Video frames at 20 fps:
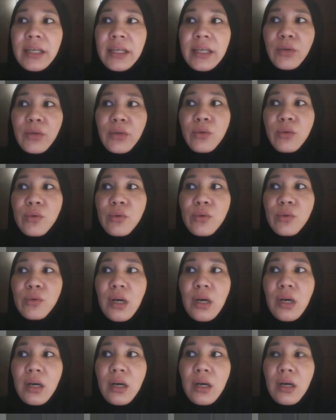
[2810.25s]
do
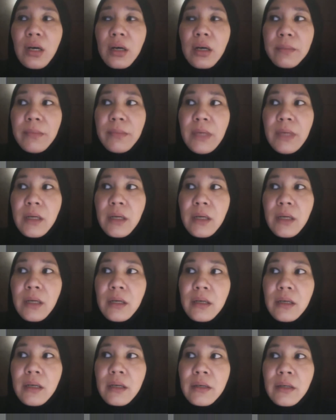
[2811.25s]
a
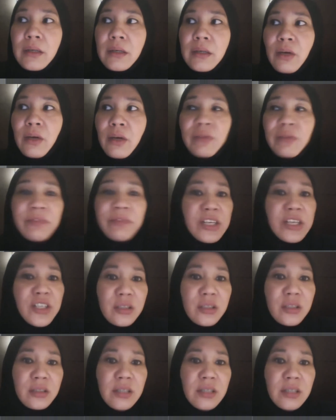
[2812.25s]

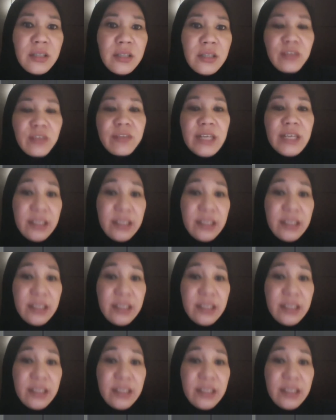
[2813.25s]
conventional kind of